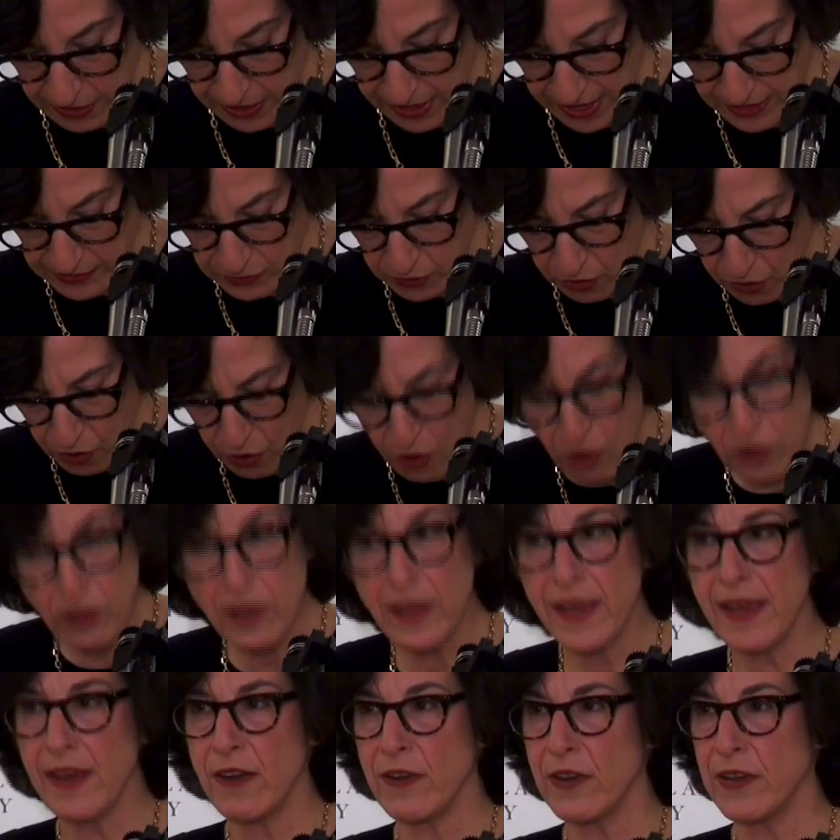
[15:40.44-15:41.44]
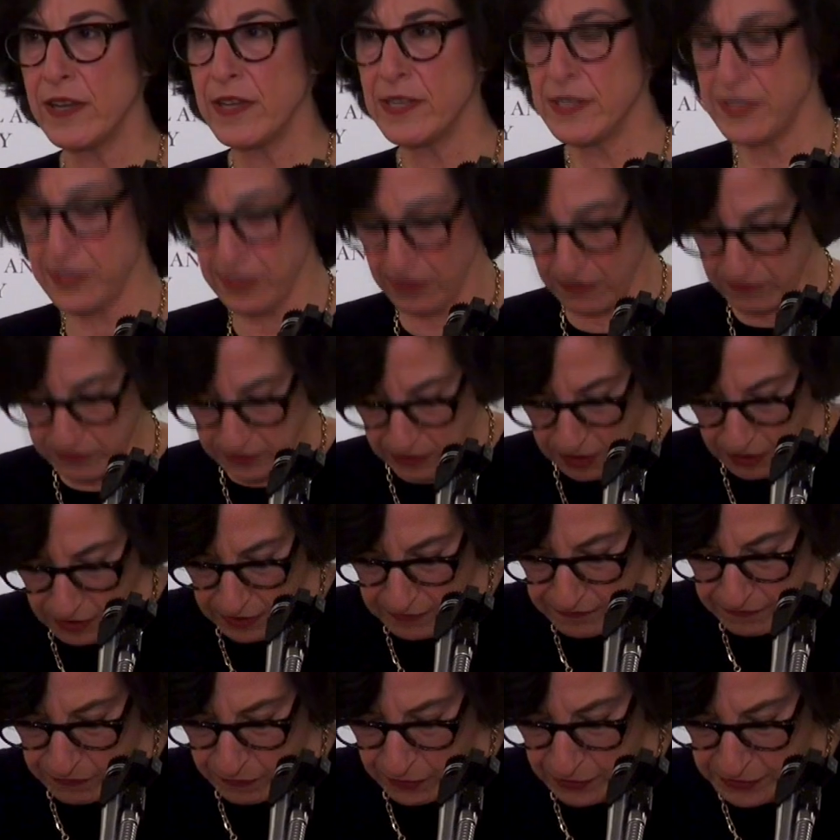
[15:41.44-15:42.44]
and all areas of law
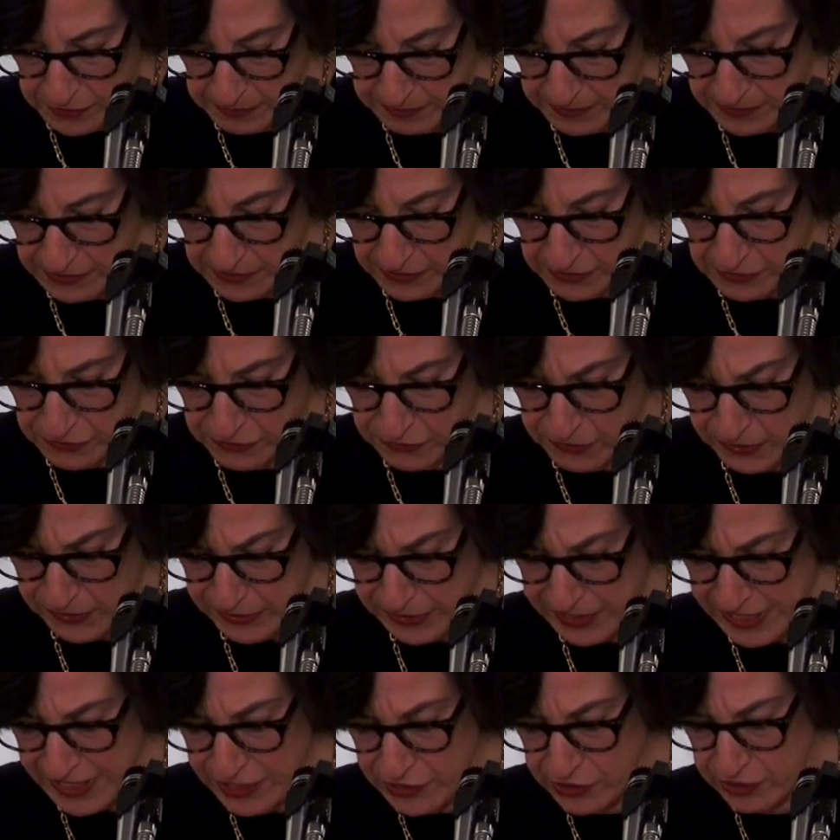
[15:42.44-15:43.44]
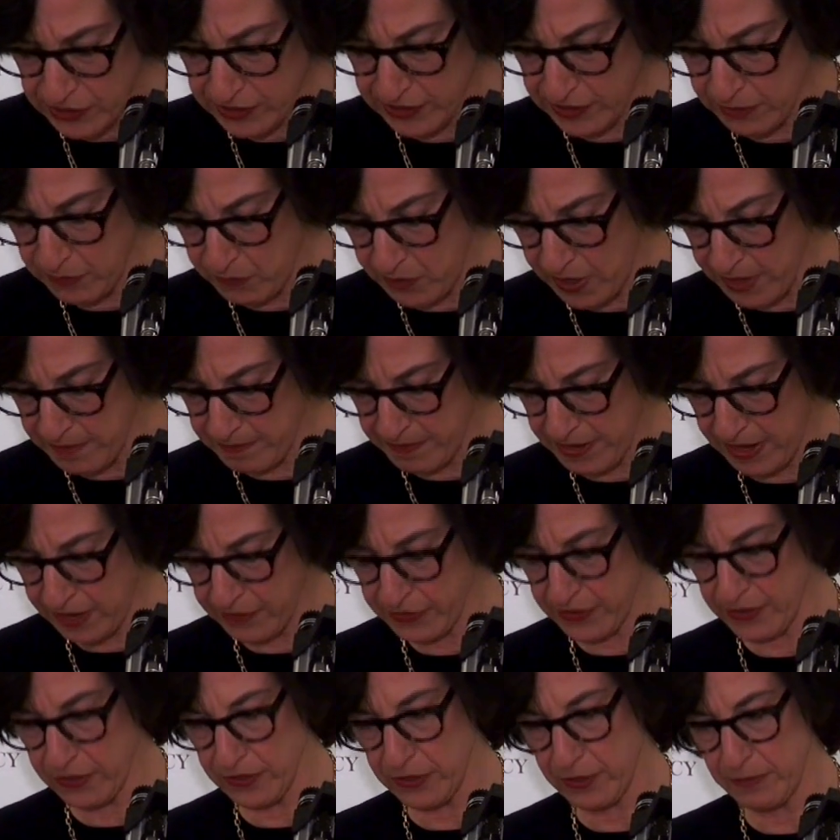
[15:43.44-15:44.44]
enforcement to strategically wipe
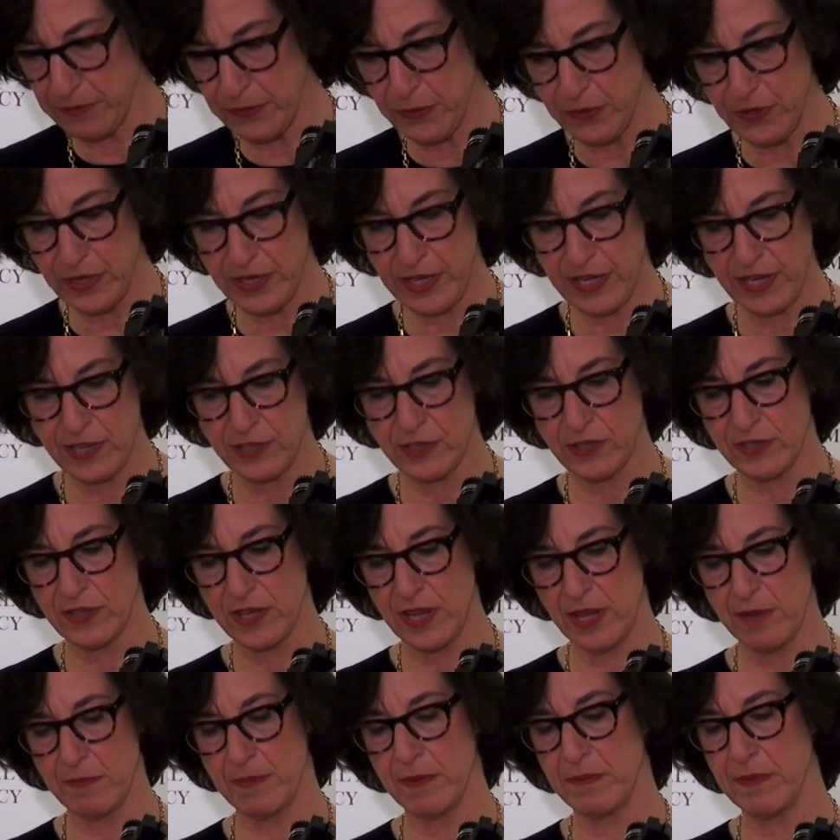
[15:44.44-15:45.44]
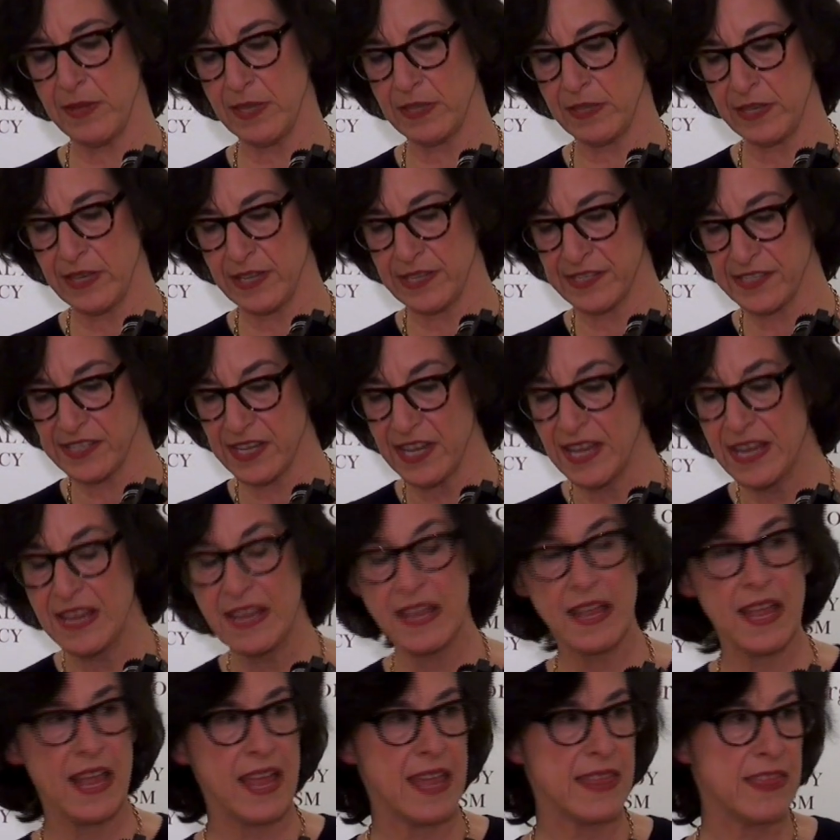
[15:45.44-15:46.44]
out their communication capabilities
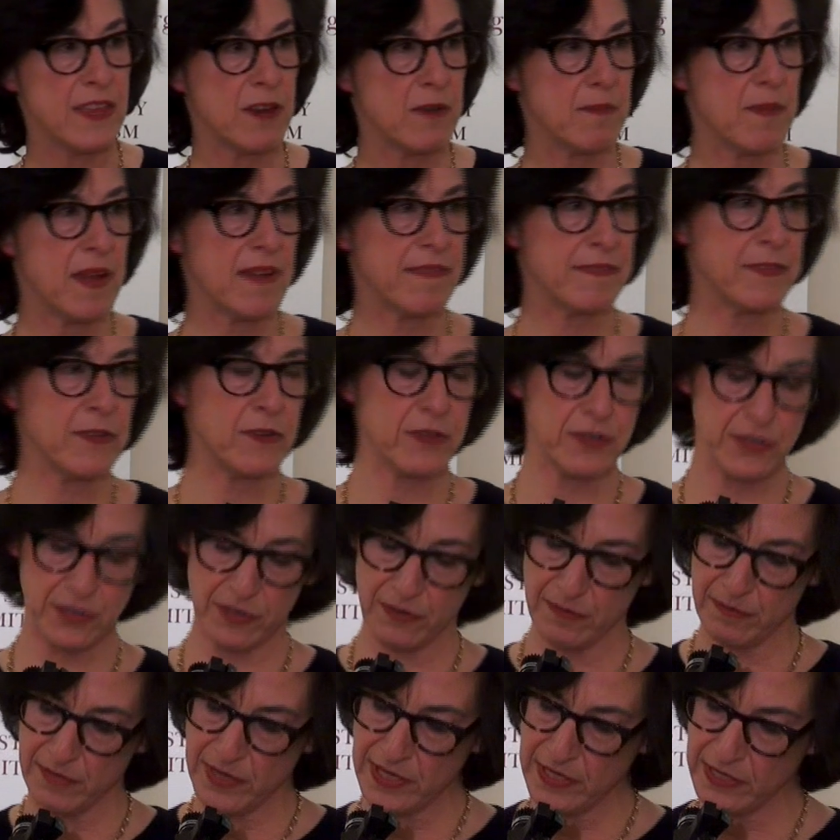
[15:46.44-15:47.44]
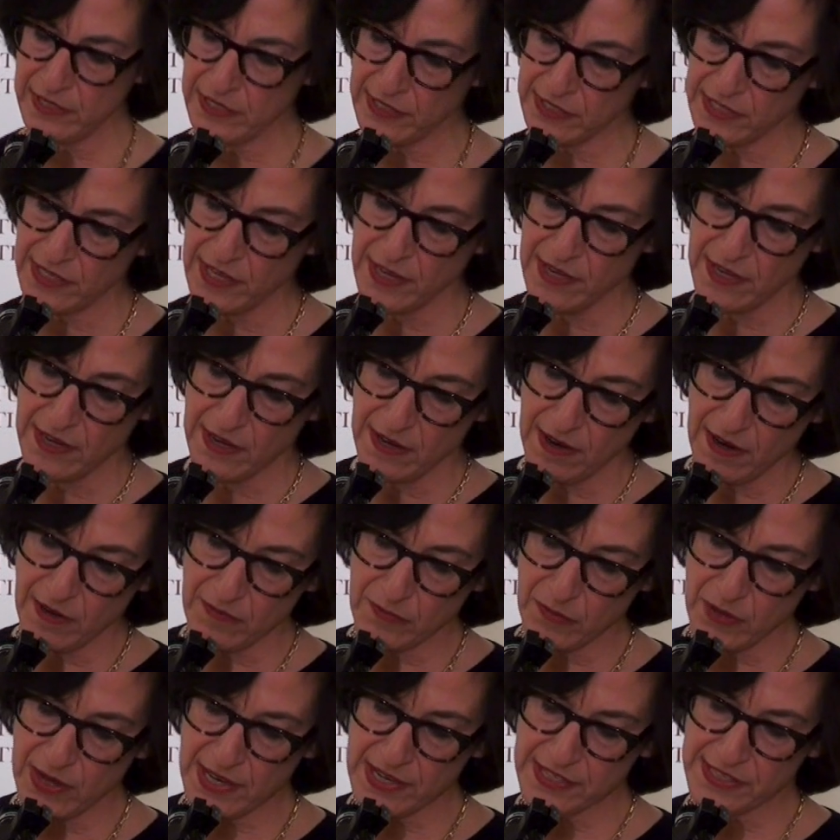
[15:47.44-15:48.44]
and their mafioso means
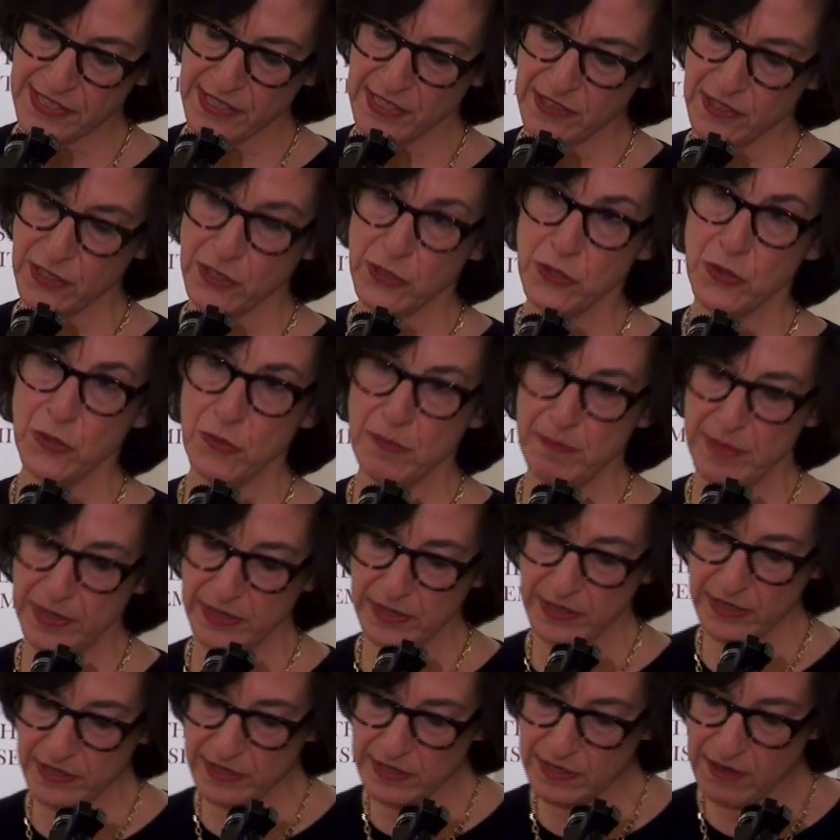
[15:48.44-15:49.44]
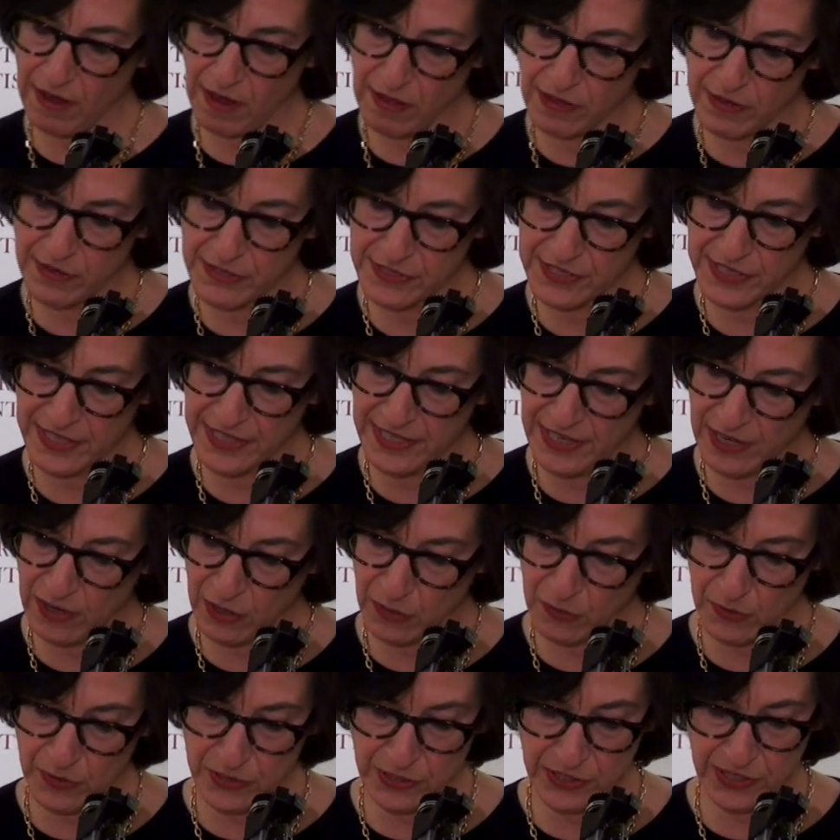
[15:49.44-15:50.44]
of raising the $2 billion a
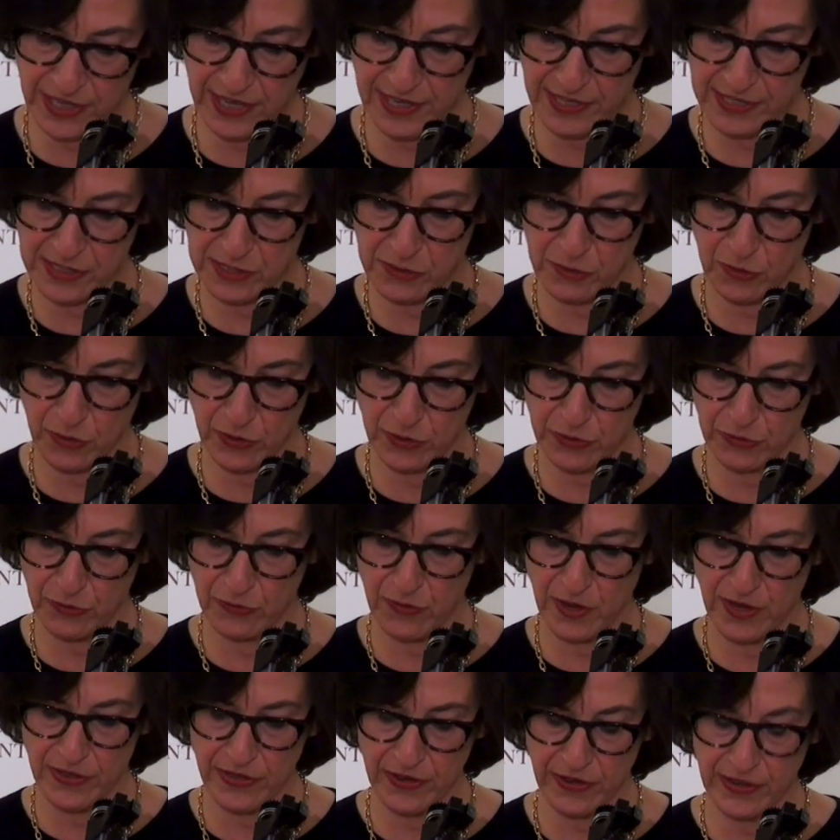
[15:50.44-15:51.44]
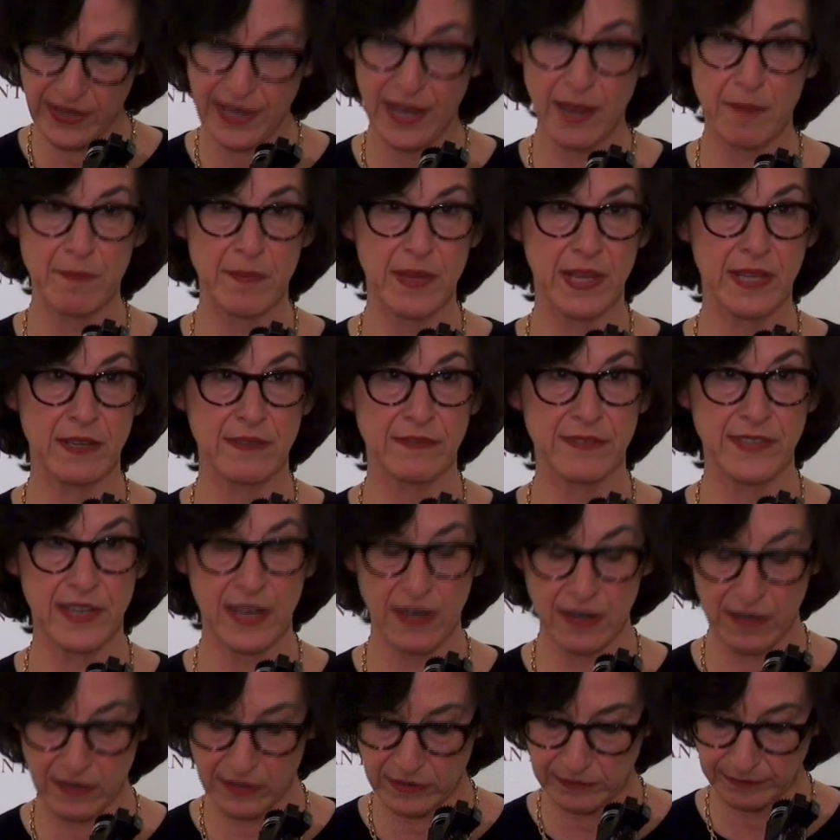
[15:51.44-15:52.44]
year which they extort to run their campaign of
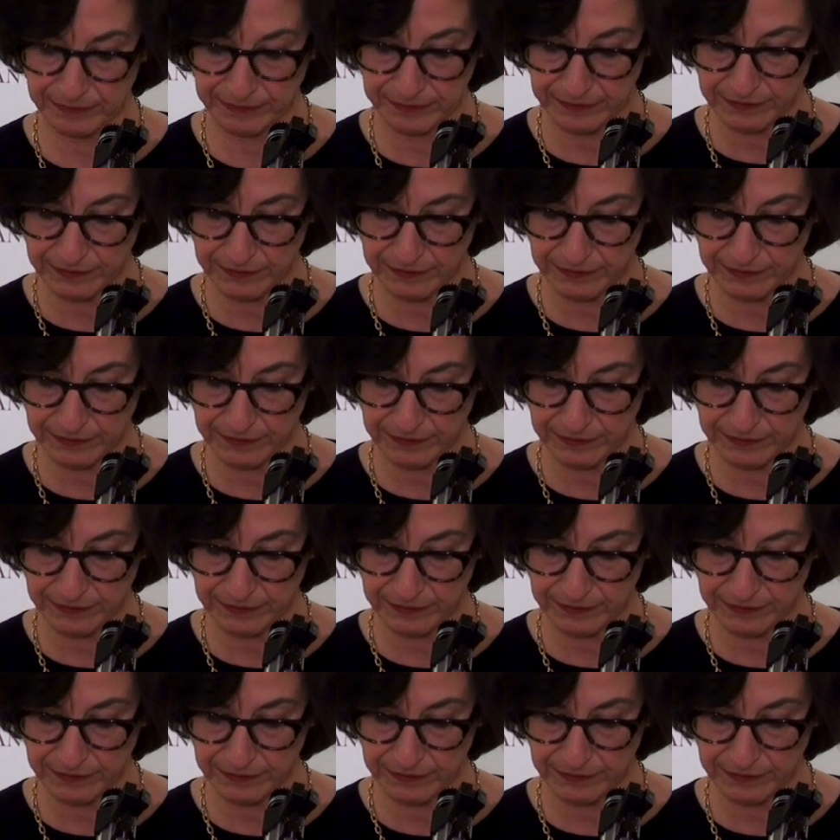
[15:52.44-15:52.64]
terror.